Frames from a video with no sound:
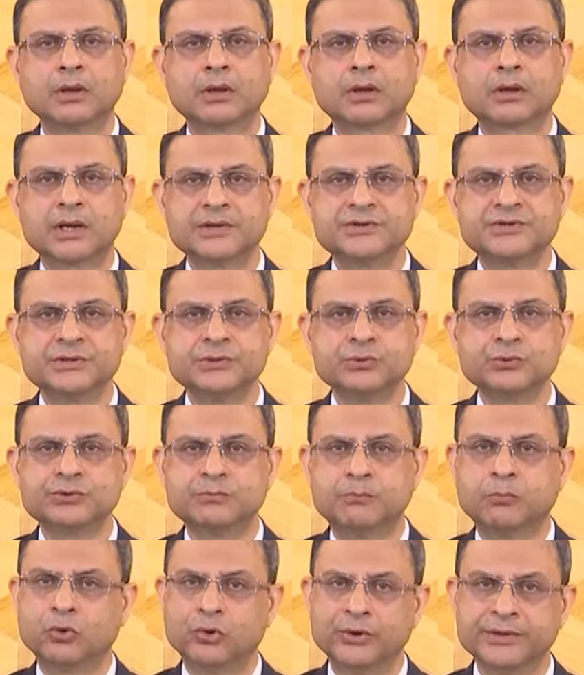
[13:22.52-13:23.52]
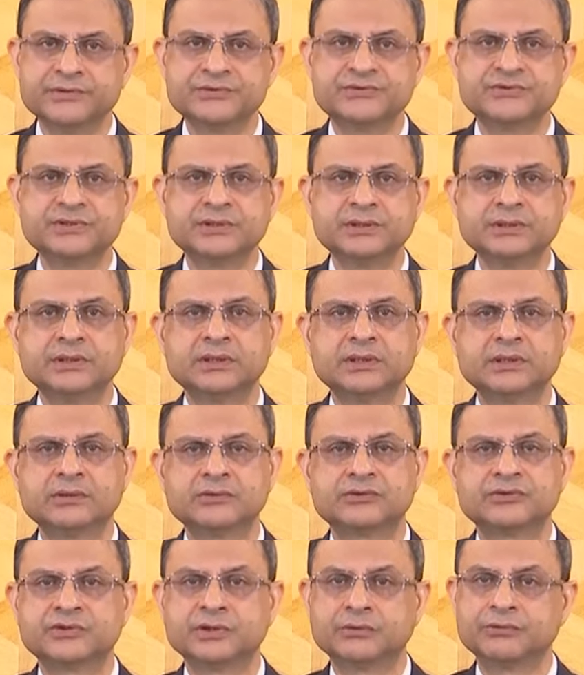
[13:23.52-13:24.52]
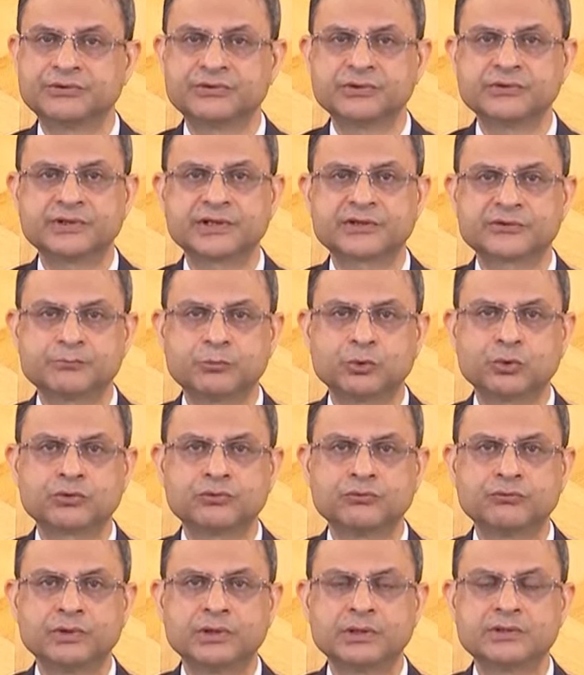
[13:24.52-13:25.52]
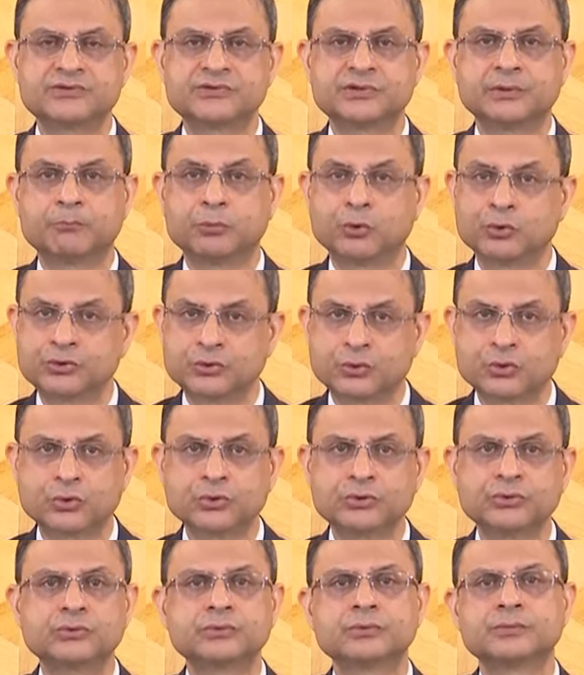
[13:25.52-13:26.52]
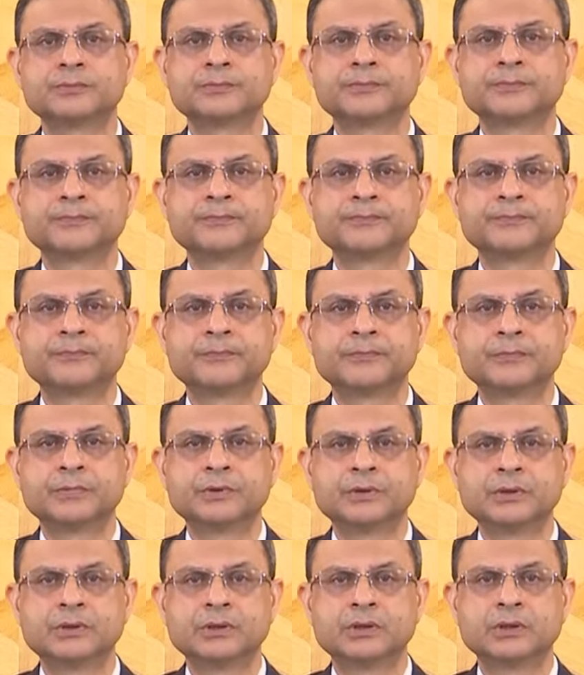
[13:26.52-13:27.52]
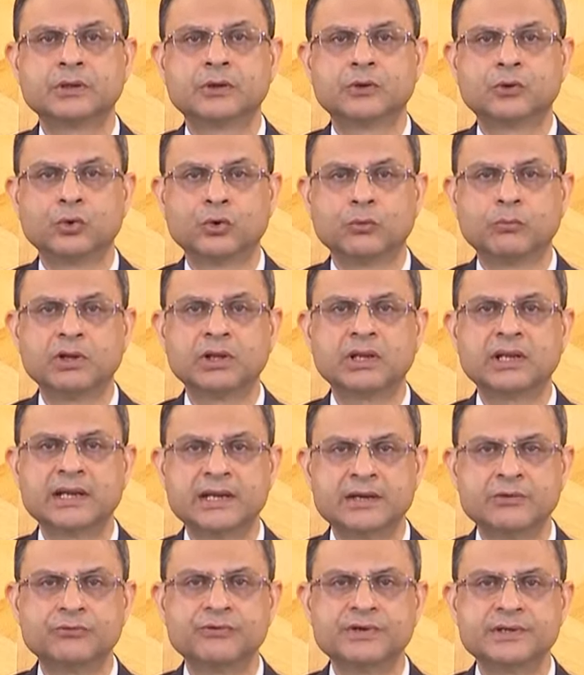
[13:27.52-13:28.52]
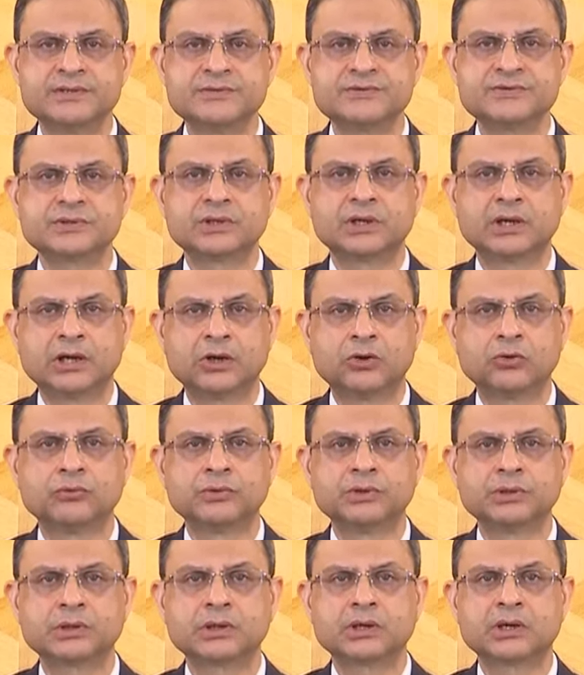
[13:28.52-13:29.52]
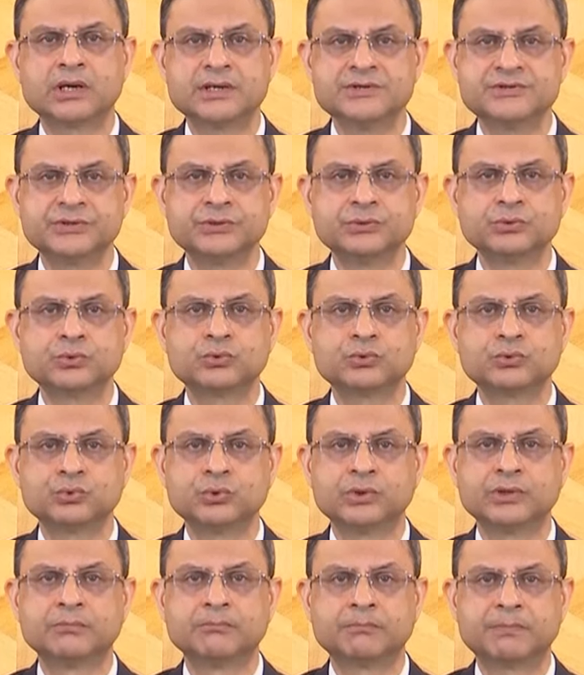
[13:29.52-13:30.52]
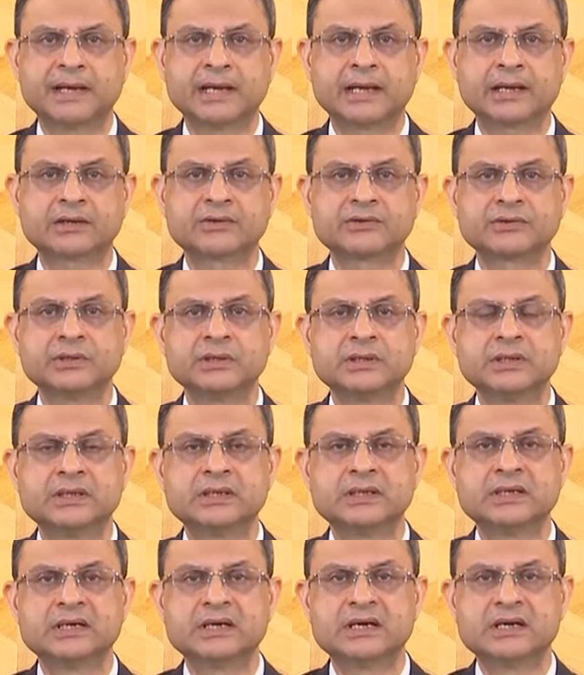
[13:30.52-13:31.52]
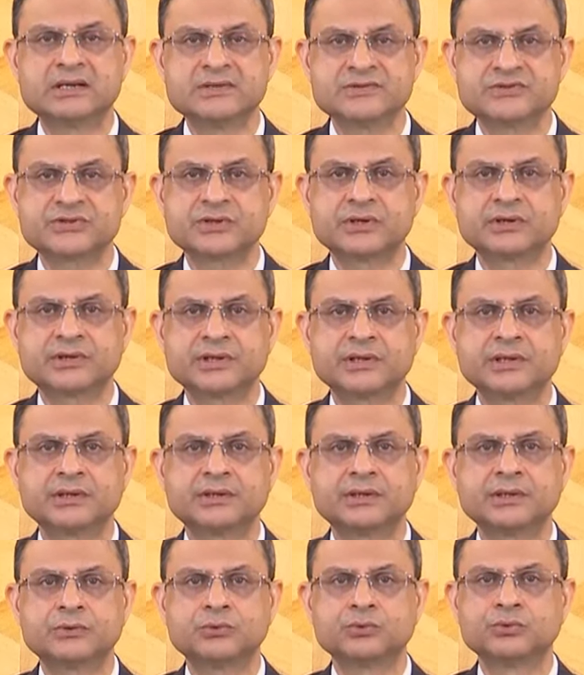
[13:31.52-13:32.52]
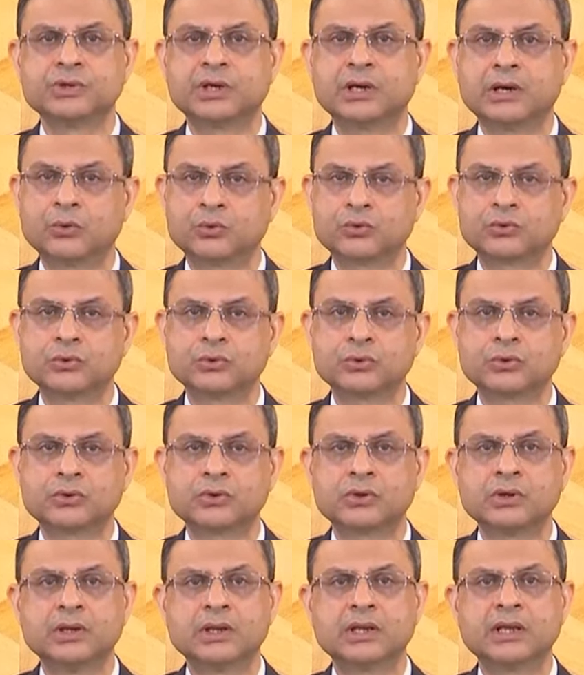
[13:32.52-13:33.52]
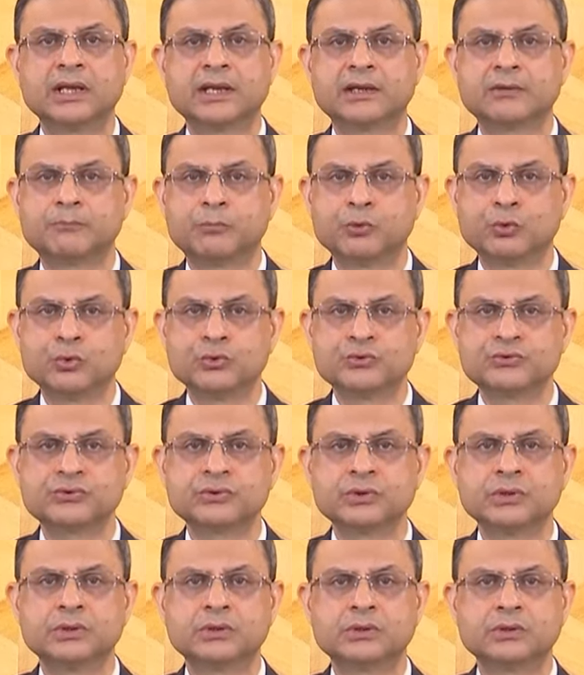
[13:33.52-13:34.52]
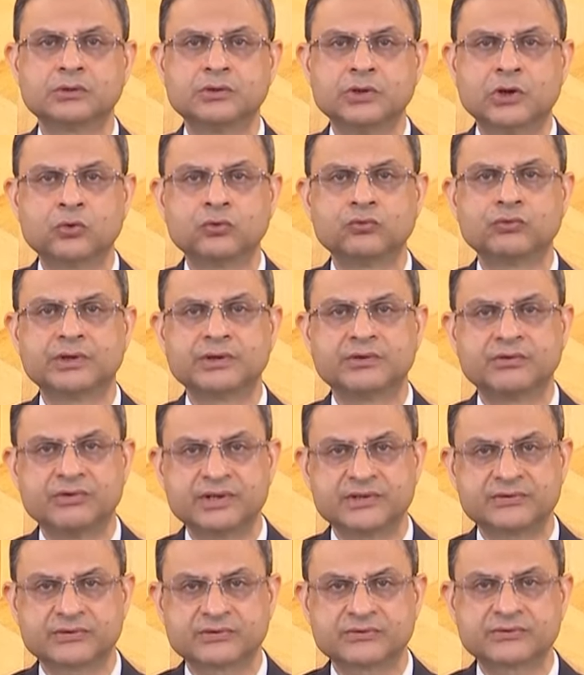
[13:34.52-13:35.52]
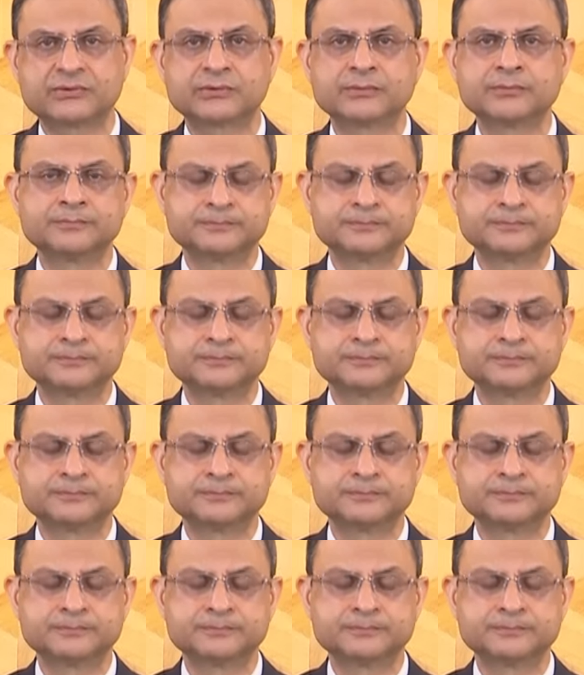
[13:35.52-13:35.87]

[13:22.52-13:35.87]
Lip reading: Continued buoyancy in services export will support growth. Global headwinds, however, continue to impact uncertainty to the outlook and pose downward risks.